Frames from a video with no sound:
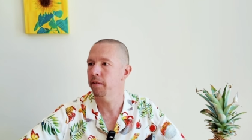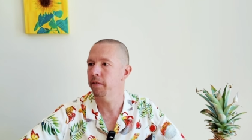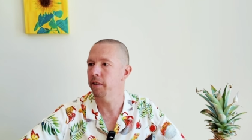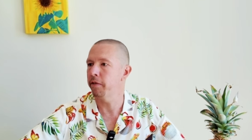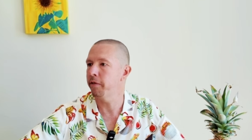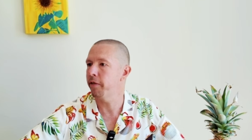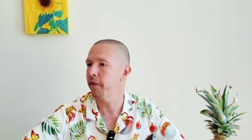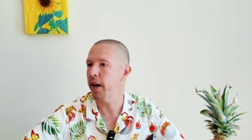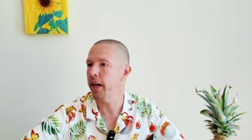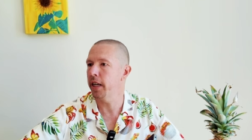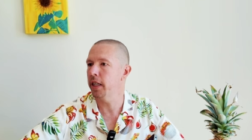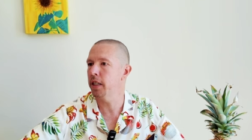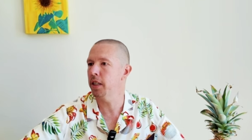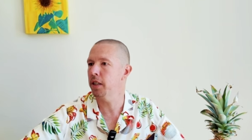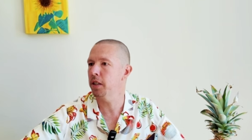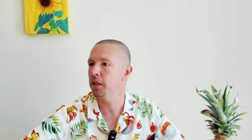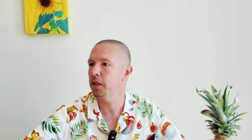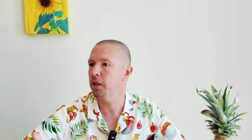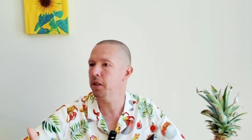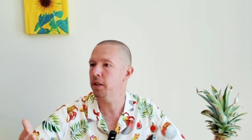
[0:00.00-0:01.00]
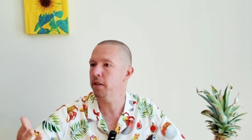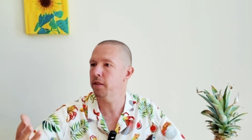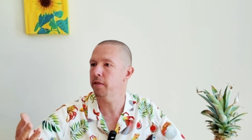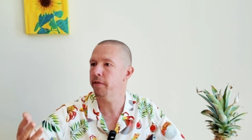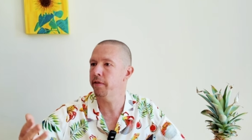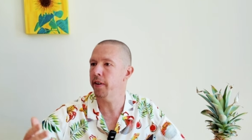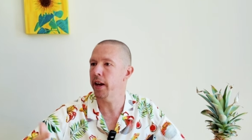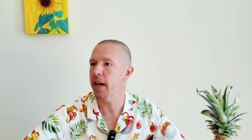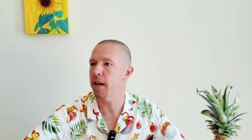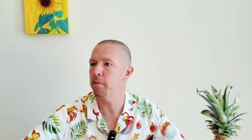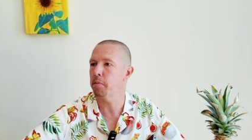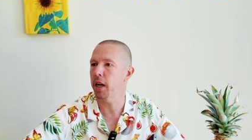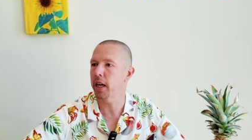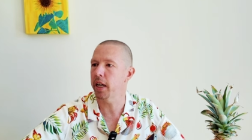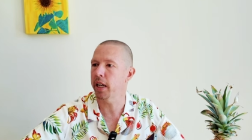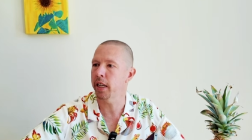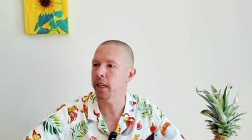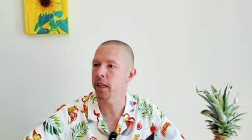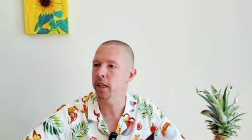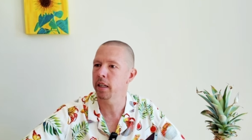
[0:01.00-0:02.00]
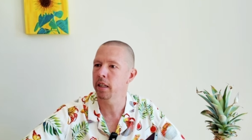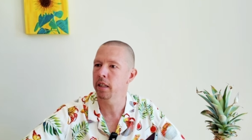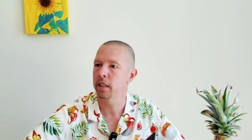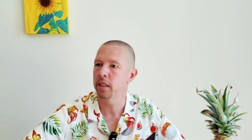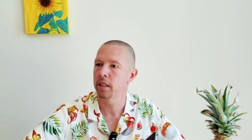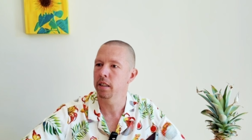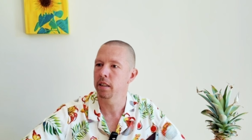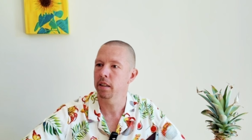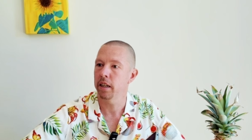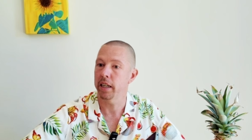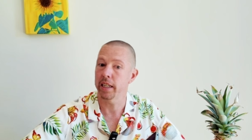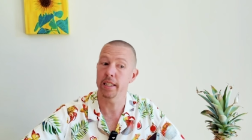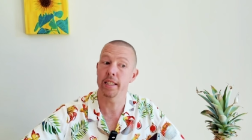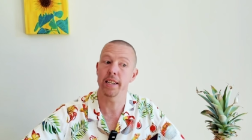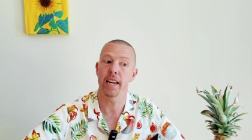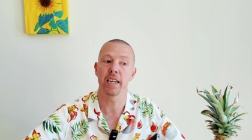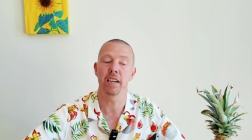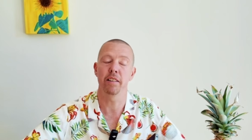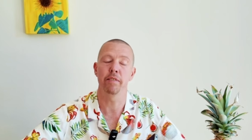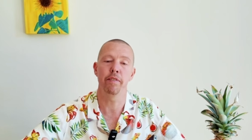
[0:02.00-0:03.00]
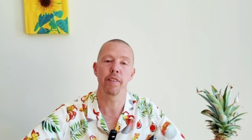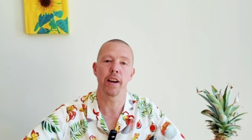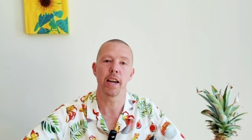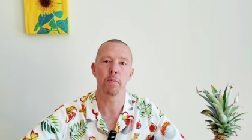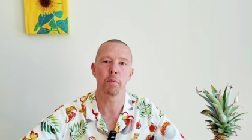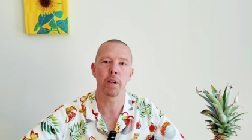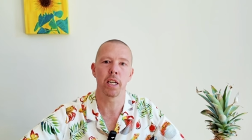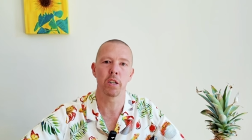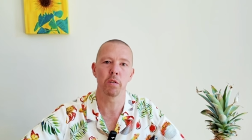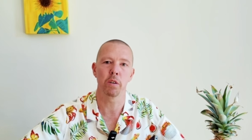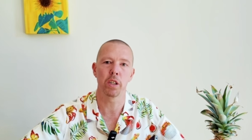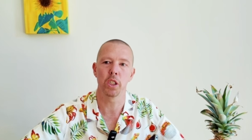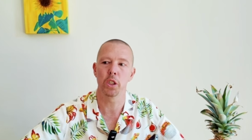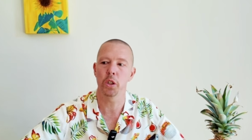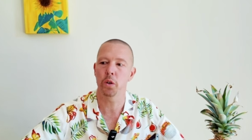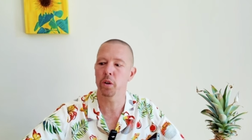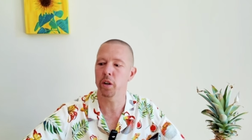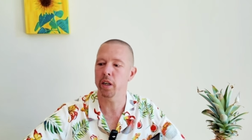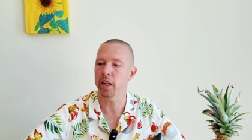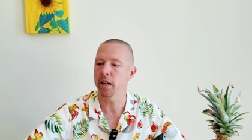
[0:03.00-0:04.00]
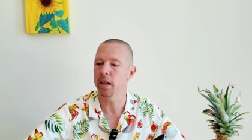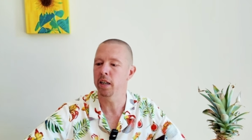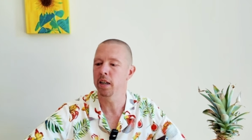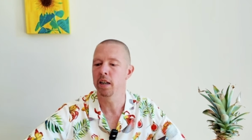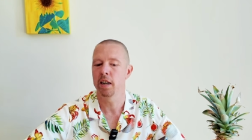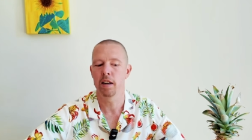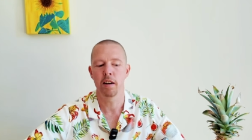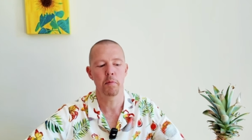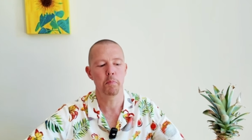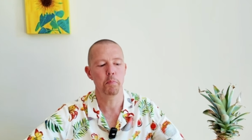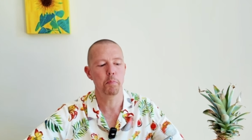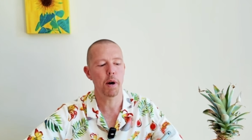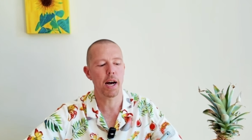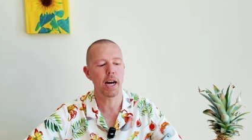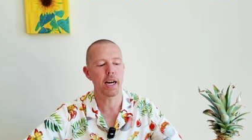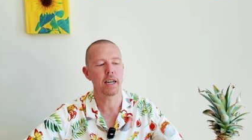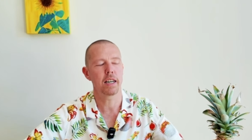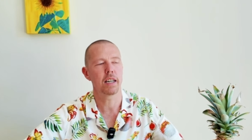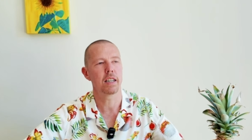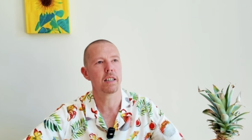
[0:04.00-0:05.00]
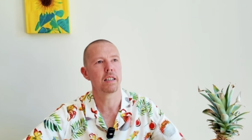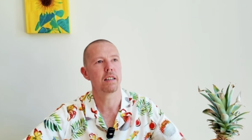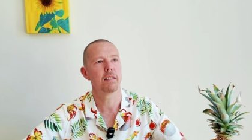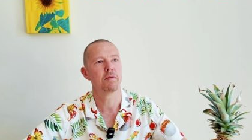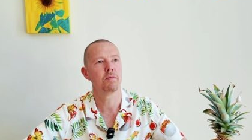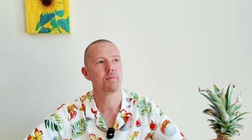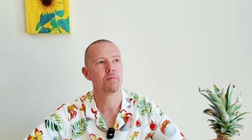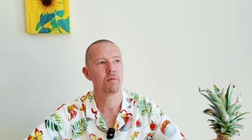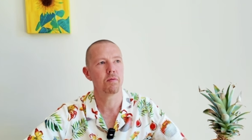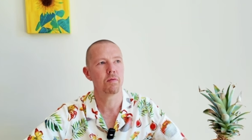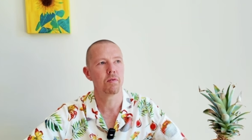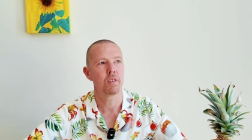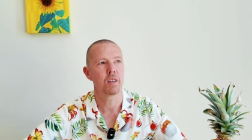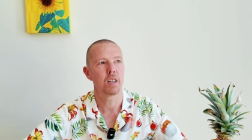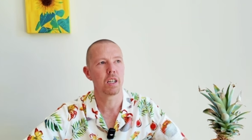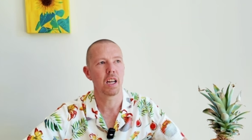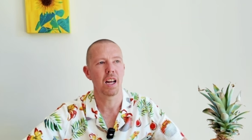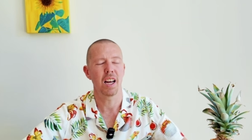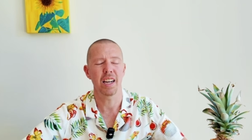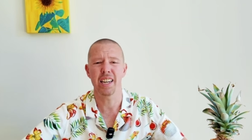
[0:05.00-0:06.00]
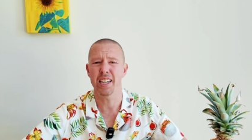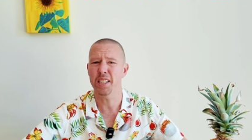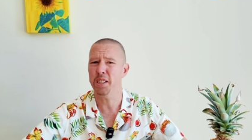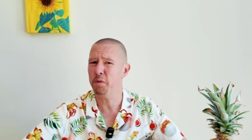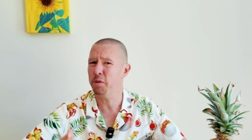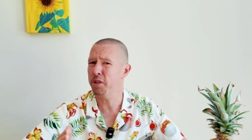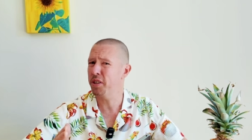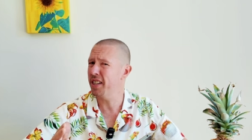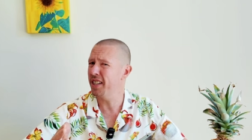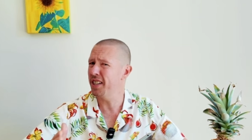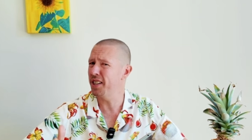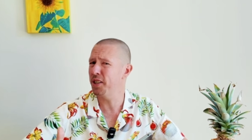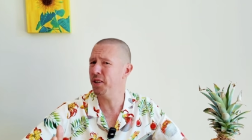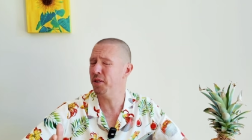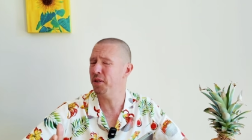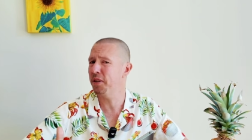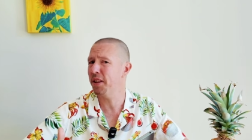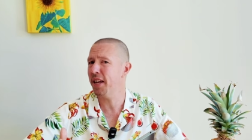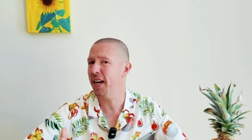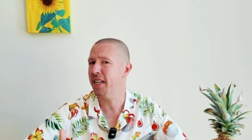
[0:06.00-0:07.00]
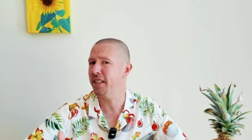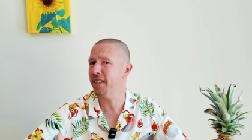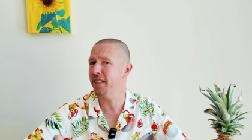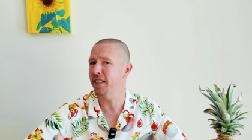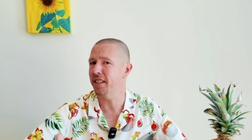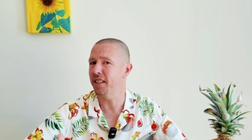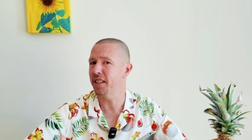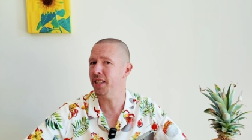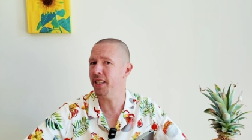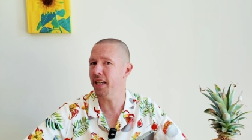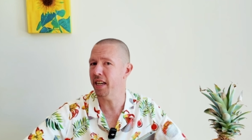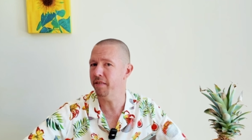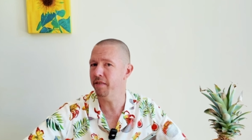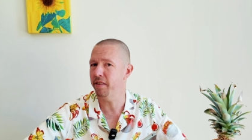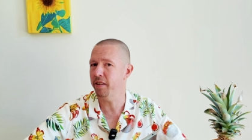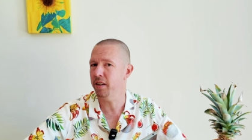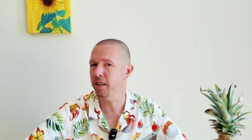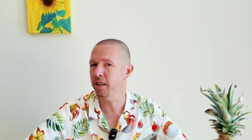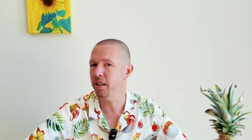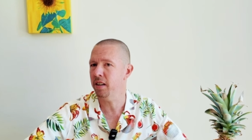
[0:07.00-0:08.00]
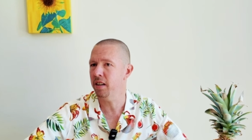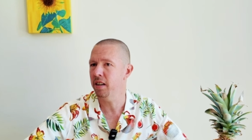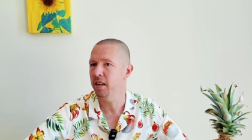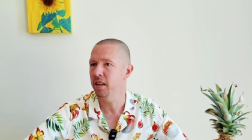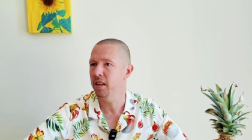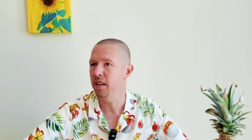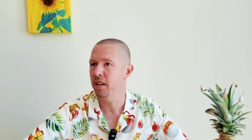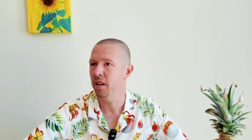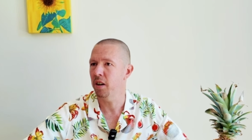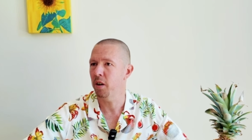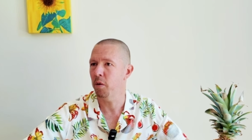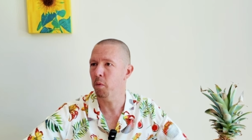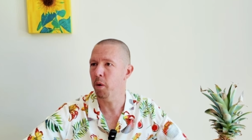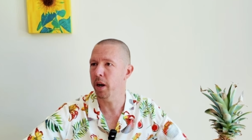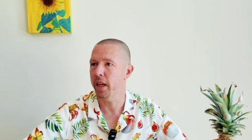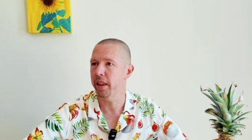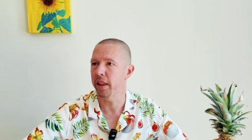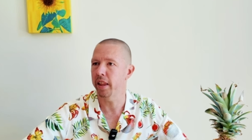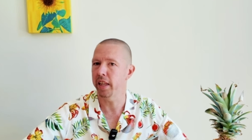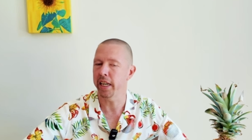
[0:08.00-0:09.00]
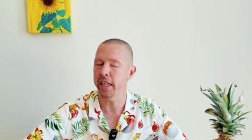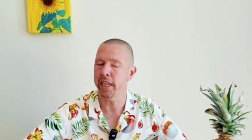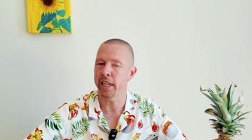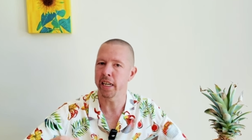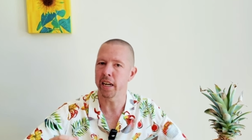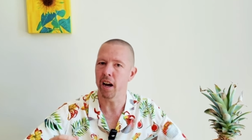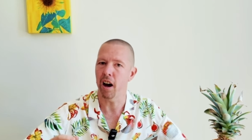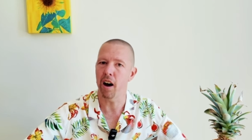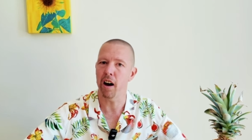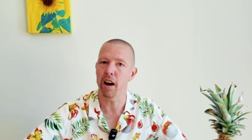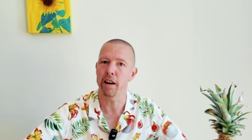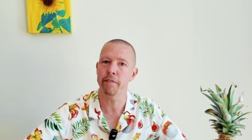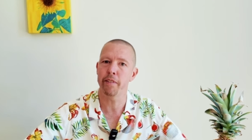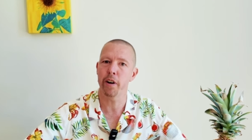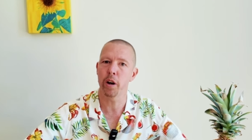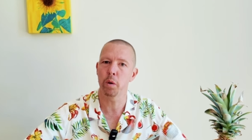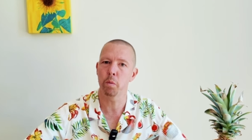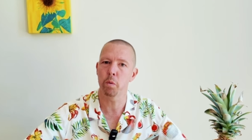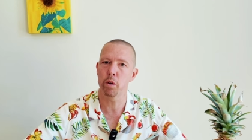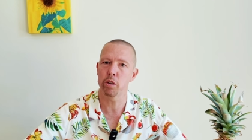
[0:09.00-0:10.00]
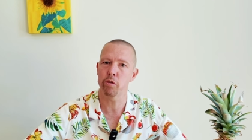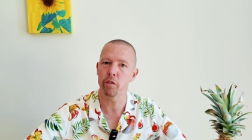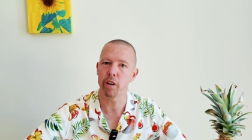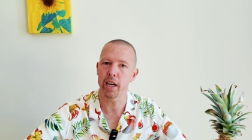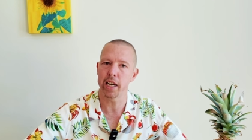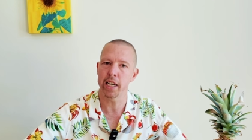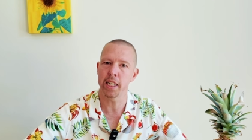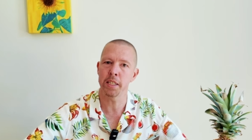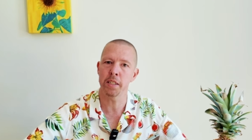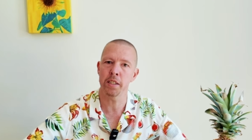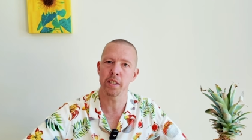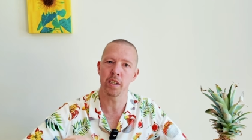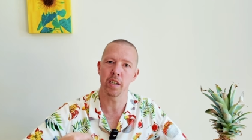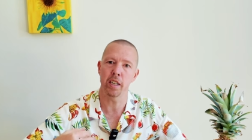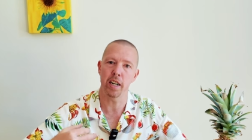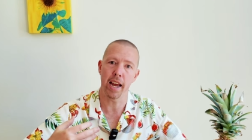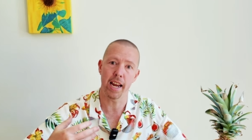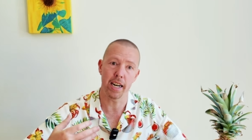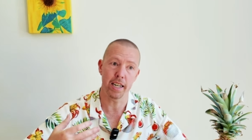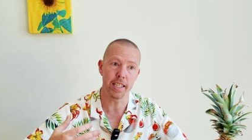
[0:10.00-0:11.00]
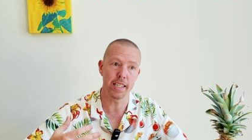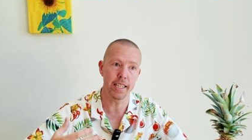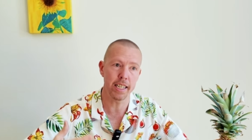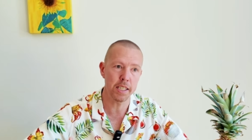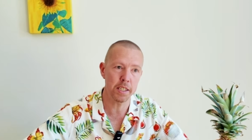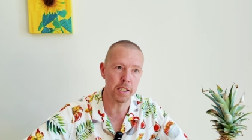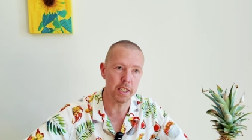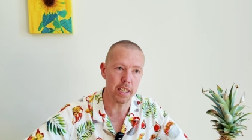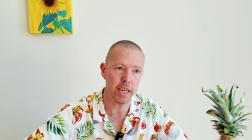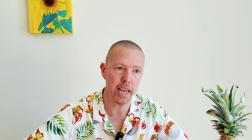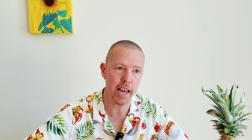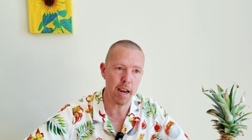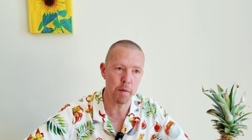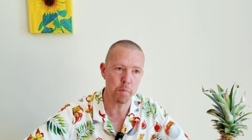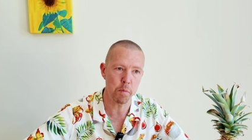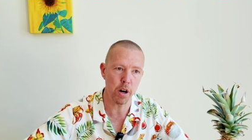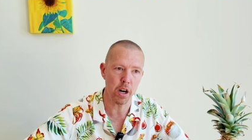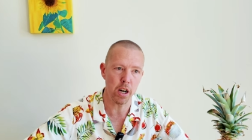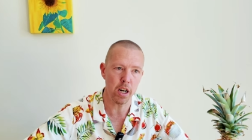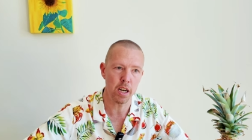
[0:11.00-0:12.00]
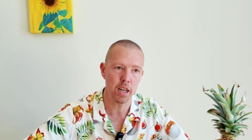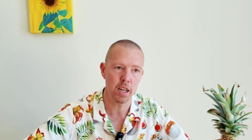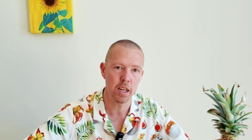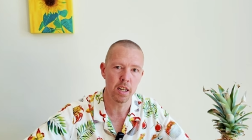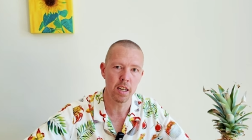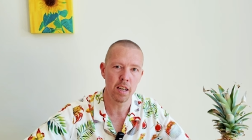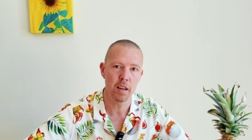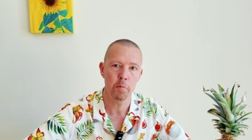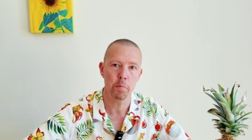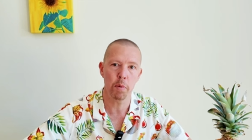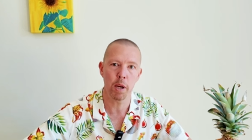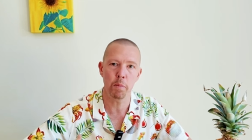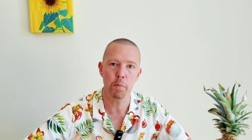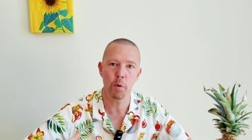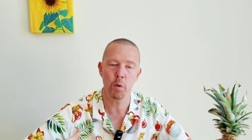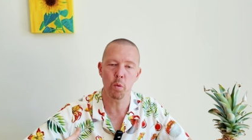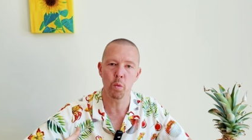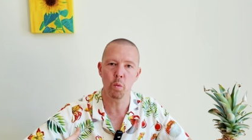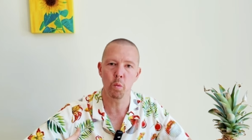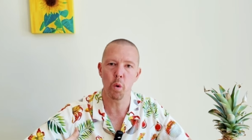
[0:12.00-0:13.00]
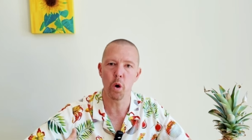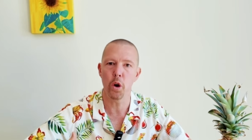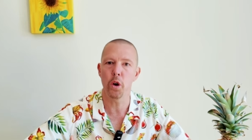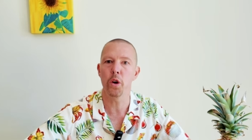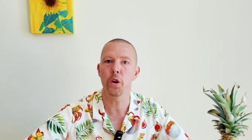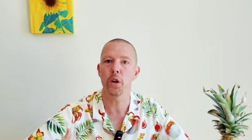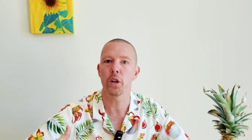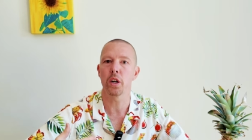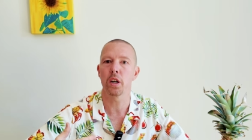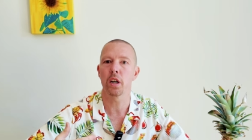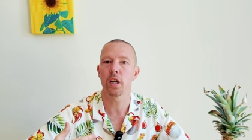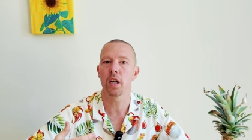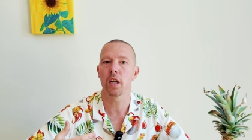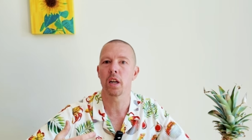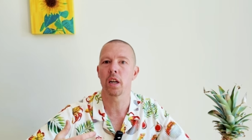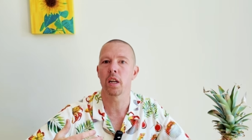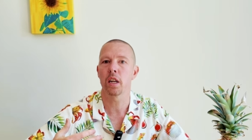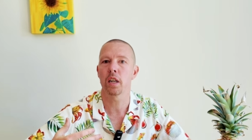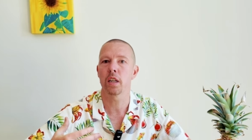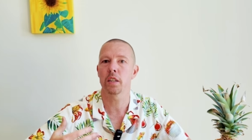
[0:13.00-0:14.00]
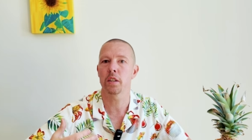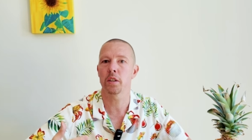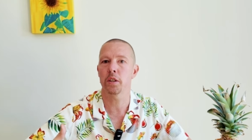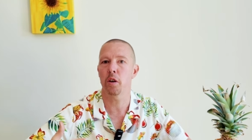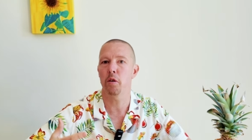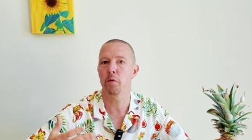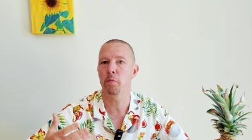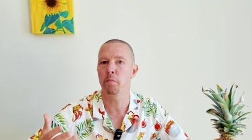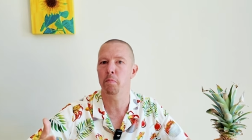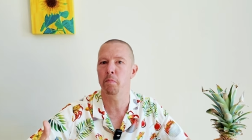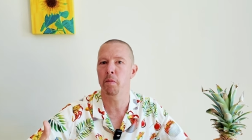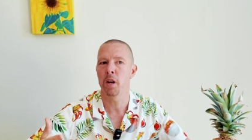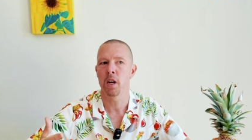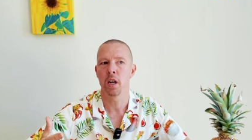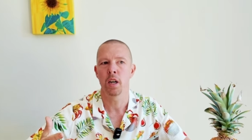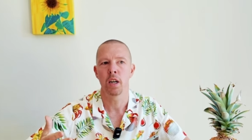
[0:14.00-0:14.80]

for friends, family, extended family to enjoy. But I guess it was in 2007 when the iPhone was released and it had a decent camera, people weren't so